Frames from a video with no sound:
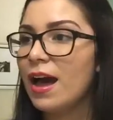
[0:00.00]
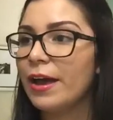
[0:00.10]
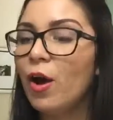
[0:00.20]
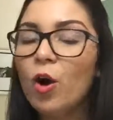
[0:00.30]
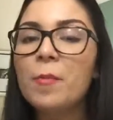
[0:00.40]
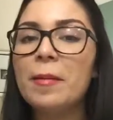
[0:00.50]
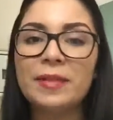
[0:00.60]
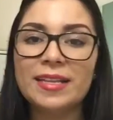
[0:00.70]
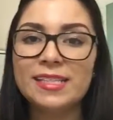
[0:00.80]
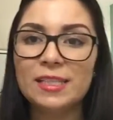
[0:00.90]
I hope
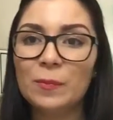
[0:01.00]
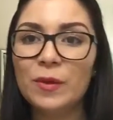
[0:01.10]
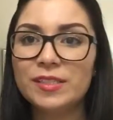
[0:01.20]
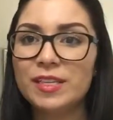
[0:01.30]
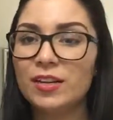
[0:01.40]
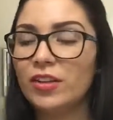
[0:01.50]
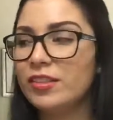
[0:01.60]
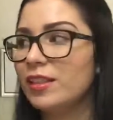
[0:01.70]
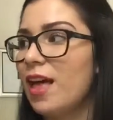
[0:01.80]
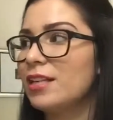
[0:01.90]
I'm not disappointed
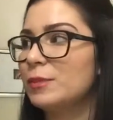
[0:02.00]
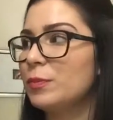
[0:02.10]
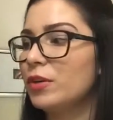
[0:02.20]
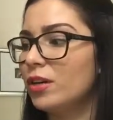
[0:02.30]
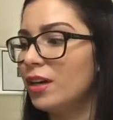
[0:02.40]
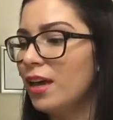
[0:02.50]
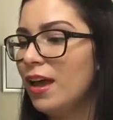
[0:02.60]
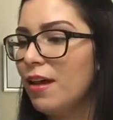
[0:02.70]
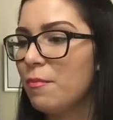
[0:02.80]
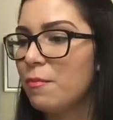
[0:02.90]
on the last book,
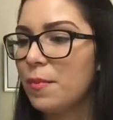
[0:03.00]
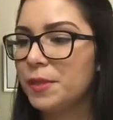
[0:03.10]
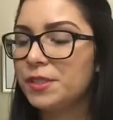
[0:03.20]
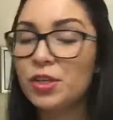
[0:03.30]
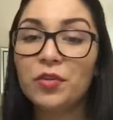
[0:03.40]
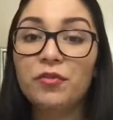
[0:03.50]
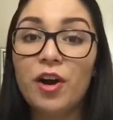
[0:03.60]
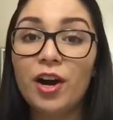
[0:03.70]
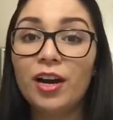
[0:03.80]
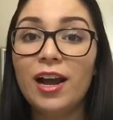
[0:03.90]
but so
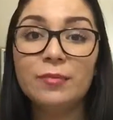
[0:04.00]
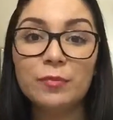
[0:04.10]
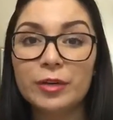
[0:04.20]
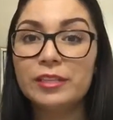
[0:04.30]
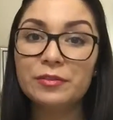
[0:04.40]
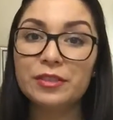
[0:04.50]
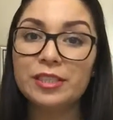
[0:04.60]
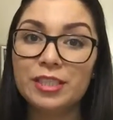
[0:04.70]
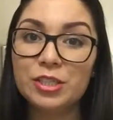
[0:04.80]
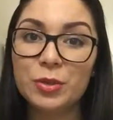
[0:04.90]
far I'm
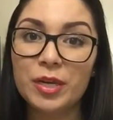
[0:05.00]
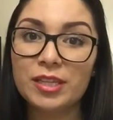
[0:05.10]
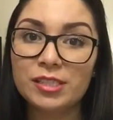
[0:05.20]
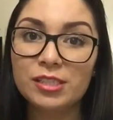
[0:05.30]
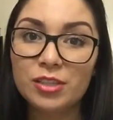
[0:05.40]
really enjoying the